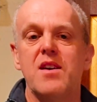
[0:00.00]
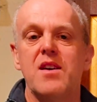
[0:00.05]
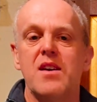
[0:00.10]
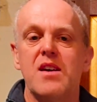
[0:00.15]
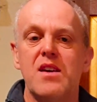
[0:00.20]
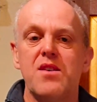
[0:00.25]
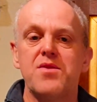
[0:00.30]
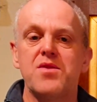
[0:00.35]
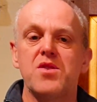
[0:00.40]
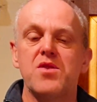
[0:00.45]

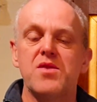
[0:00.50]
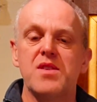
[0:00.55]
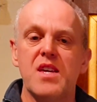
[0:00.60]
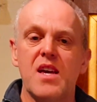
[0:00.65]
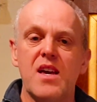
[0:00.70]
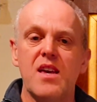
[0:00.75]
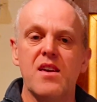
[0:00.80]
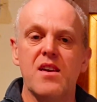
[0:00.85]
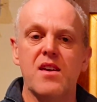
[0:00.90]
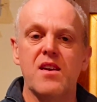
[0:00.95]
is to
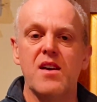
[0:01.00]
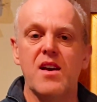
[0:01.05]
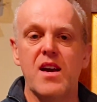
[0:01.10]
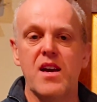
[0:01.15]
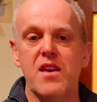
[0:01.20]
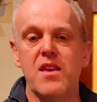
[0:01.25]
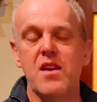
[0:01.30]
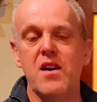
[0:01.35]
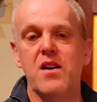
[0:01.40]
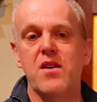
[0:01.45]
take a
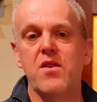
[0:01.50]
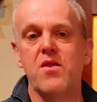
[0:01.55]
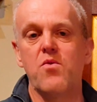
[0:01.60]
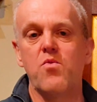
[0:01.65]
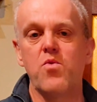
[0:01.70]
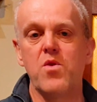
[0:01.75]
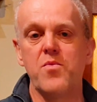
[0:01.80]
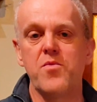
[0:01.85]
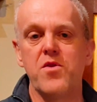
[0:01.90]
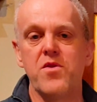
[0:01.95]
young
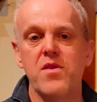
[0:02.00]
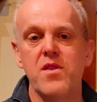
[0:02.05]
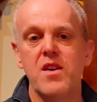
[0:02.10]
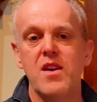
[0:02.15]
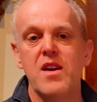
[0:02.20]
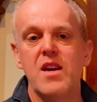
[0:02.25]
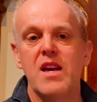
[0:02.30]
woman